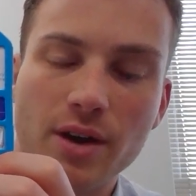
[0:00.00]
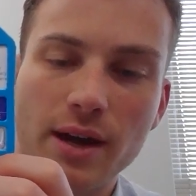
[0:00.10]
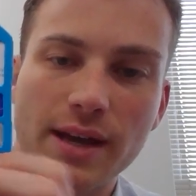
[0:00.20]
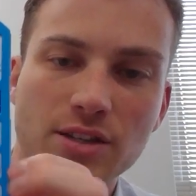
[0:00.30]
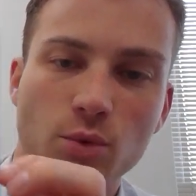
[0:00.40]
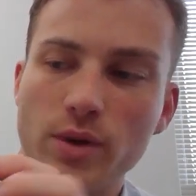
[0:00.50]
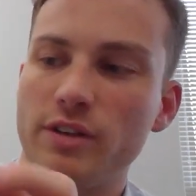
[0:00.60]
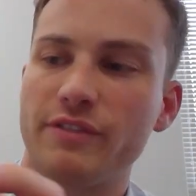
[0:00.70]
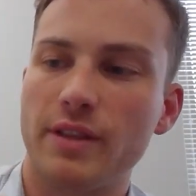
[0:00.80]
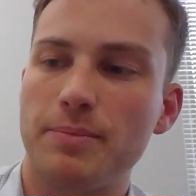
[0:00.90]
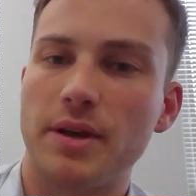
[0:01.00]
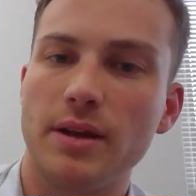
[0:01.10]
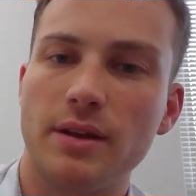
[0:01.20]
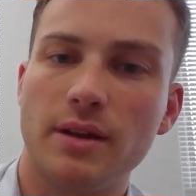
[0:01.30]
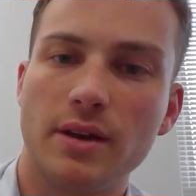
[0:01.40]
Okay, so when you flip
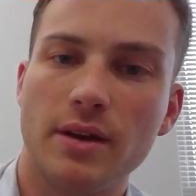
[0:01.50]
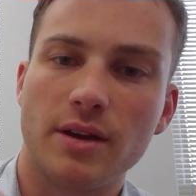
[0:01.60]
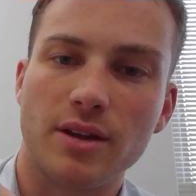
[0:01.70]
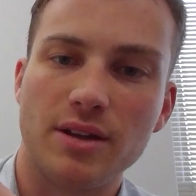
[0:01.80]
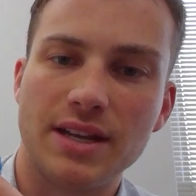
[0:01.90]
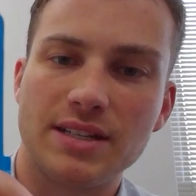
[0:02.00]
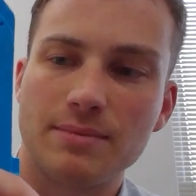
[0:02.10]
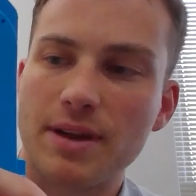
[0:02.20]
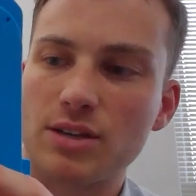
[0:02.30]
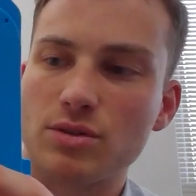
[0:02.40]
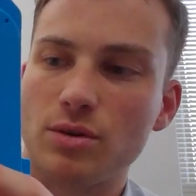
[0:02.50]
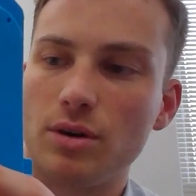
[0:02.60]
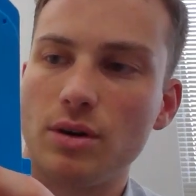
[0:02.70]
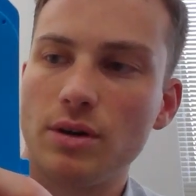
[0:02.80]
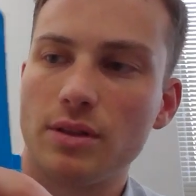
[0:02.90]
it, you need to make
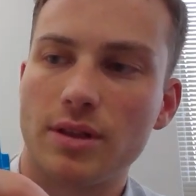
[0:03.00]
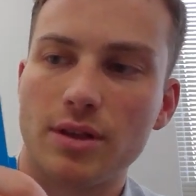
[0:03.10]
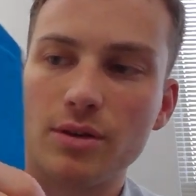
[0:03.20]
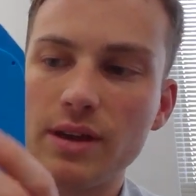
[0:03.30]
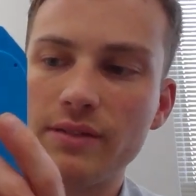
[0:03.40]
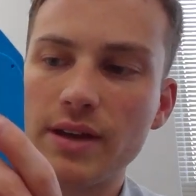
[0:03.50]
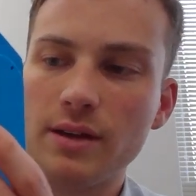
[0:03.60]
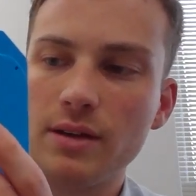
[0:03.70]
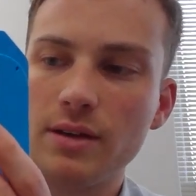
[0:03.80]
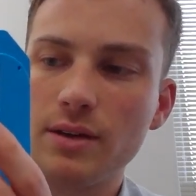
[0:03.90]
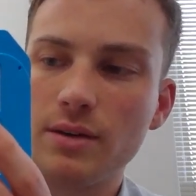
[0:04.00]
sure that you're giving